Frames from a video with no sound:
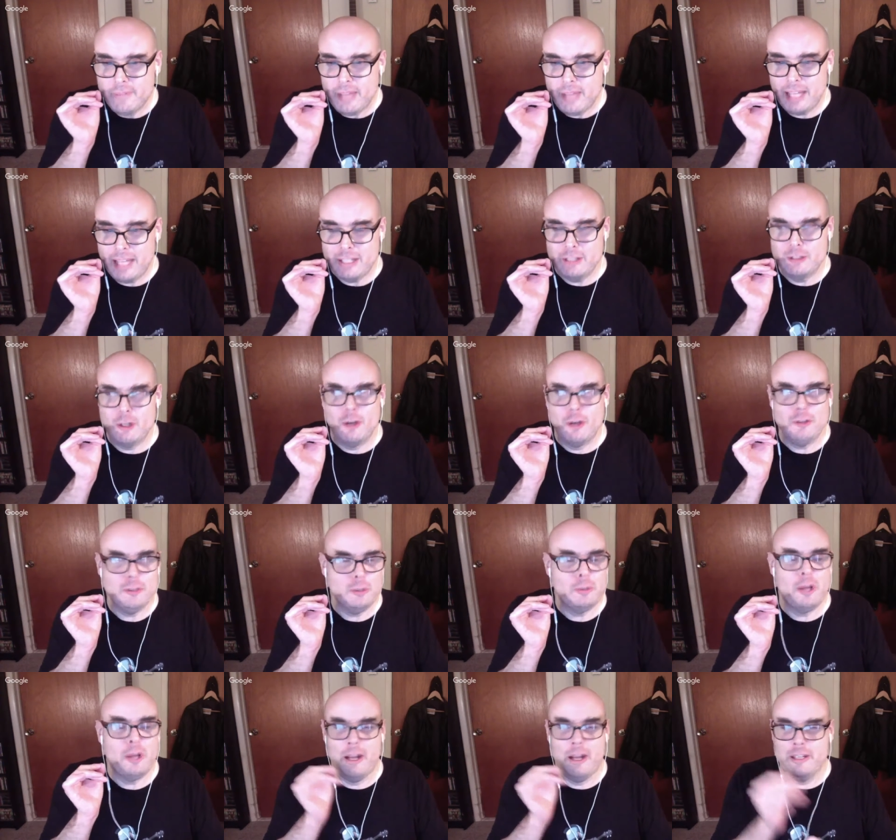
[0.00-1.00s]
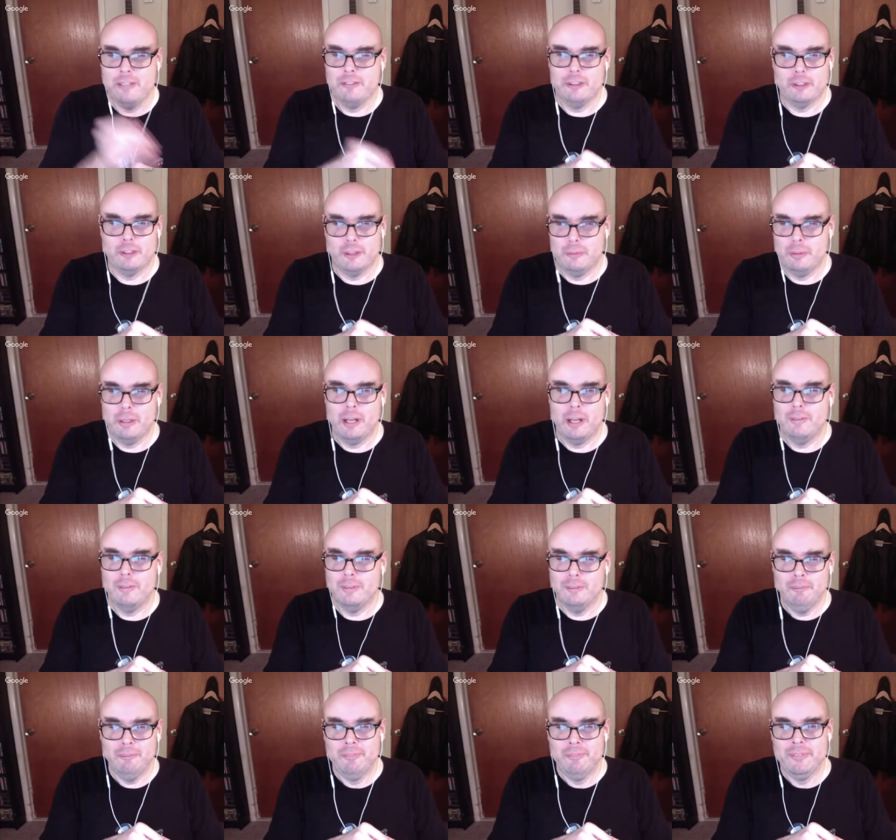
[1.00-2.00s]
And it's also kind of a tribute
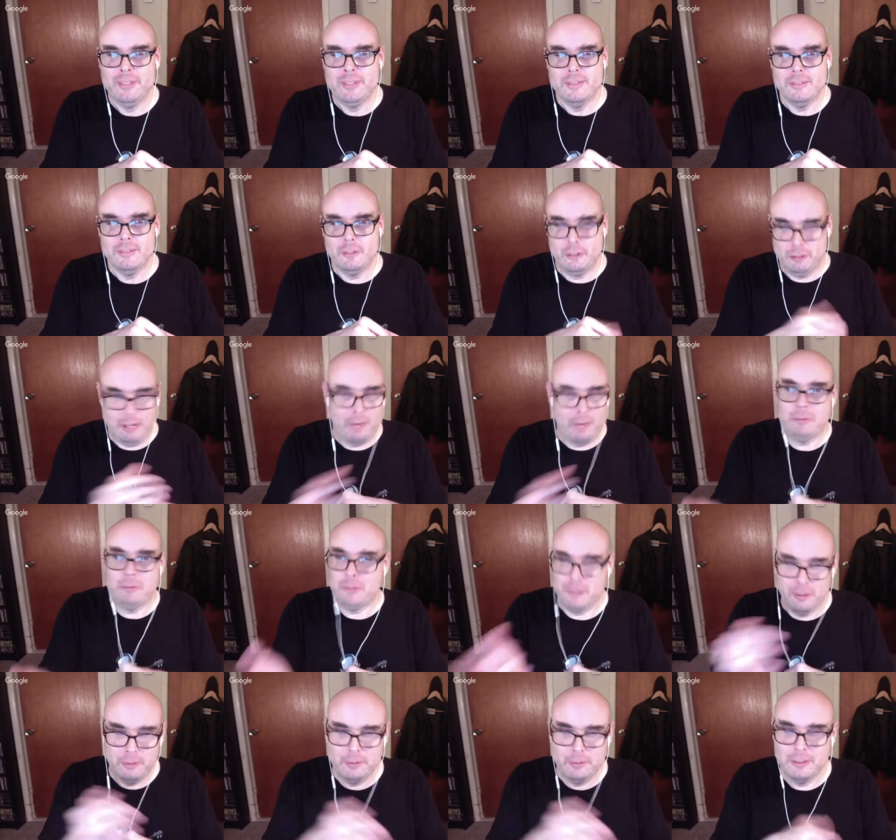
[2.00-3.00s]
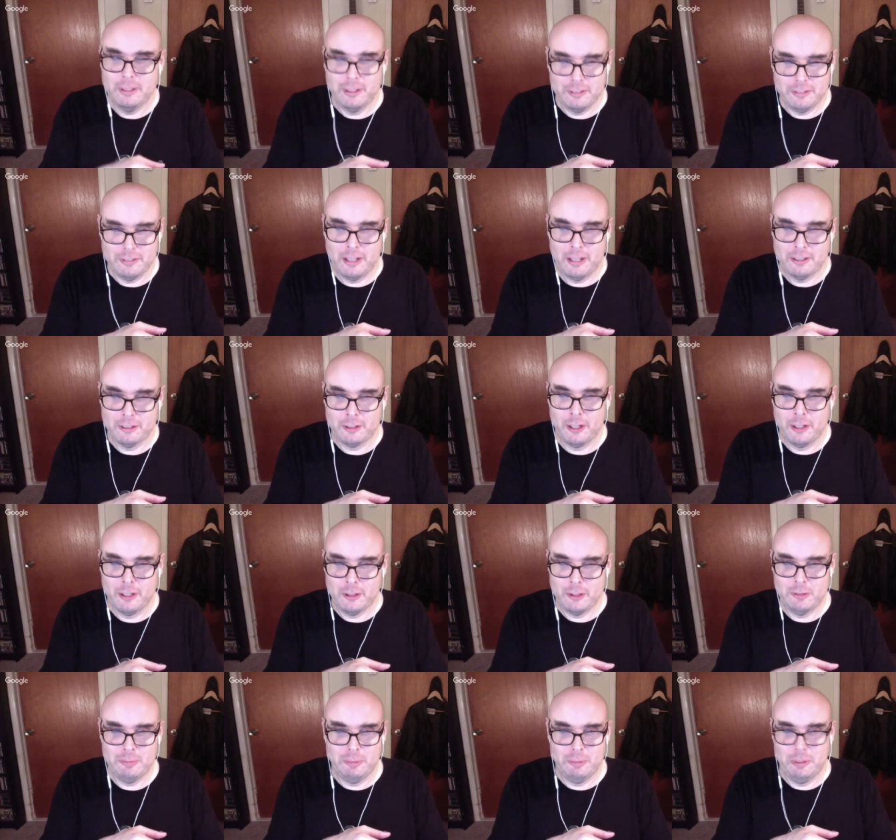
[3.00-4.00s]
album or episode because Estron
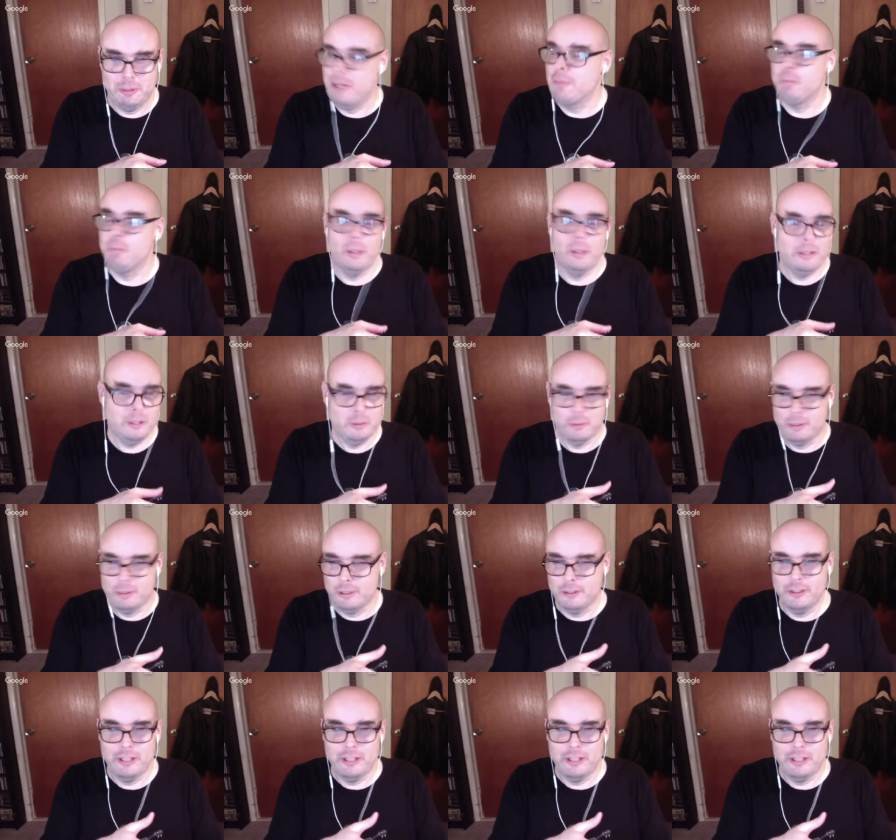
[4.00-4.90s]
split up way too early